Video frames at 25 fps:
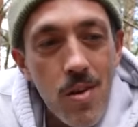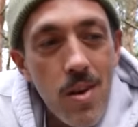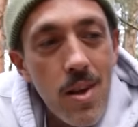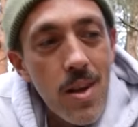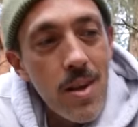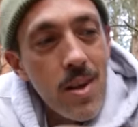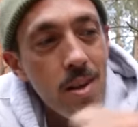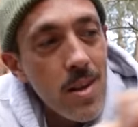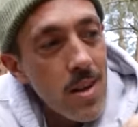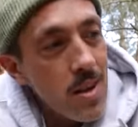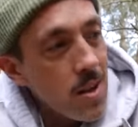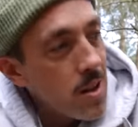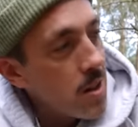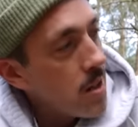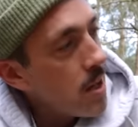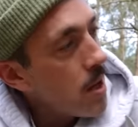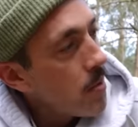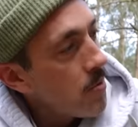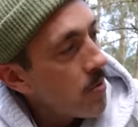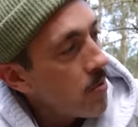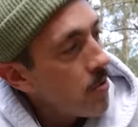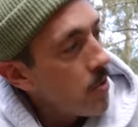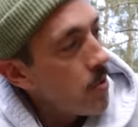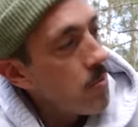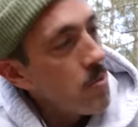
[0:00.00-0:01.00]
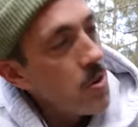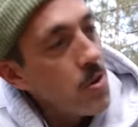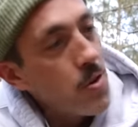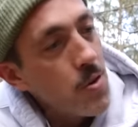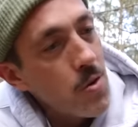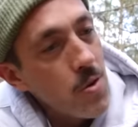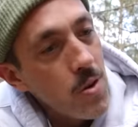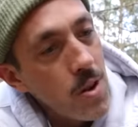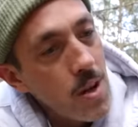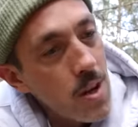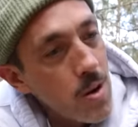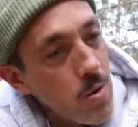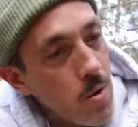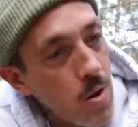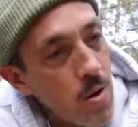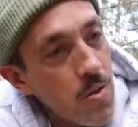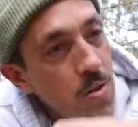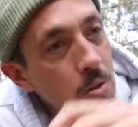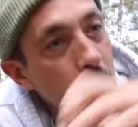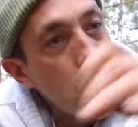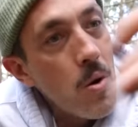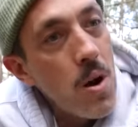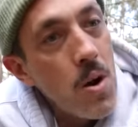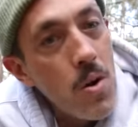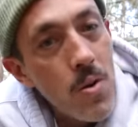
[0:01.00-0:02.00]
Like it comes from the tree, grows
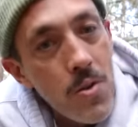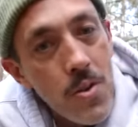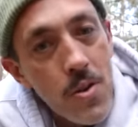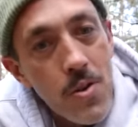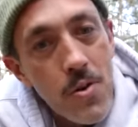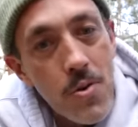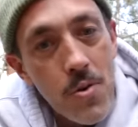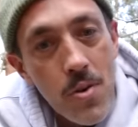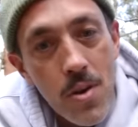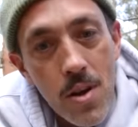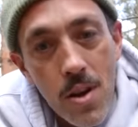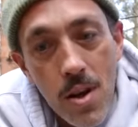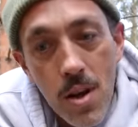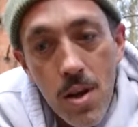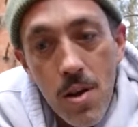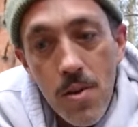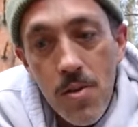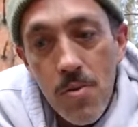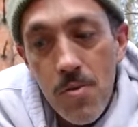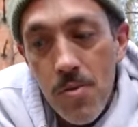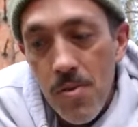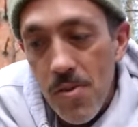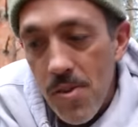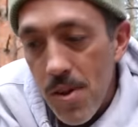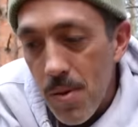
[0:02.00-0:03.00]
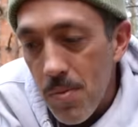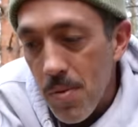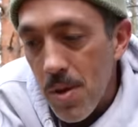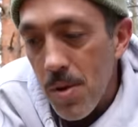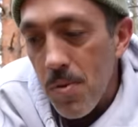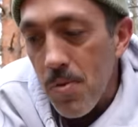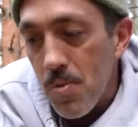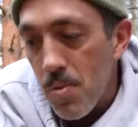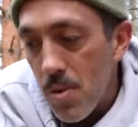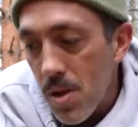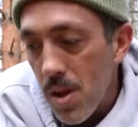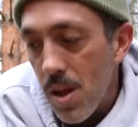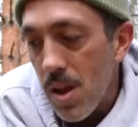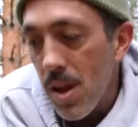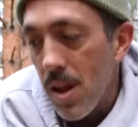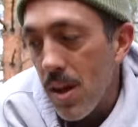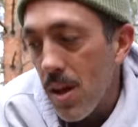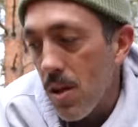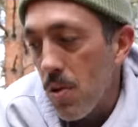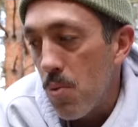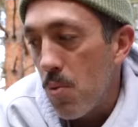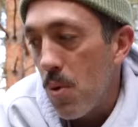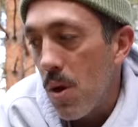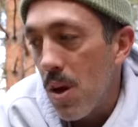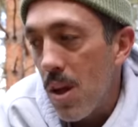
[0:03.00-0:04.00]
around the tree, and it's sometimes really like
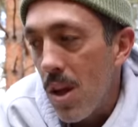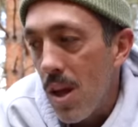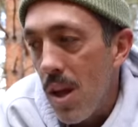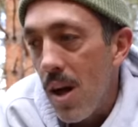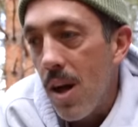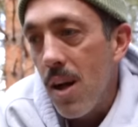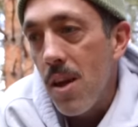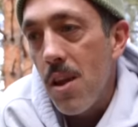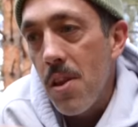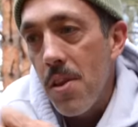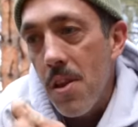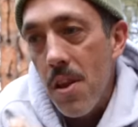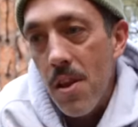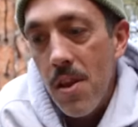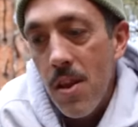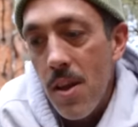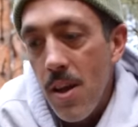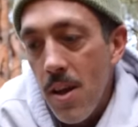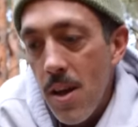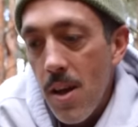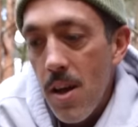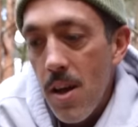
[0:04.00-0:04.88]
in one line, and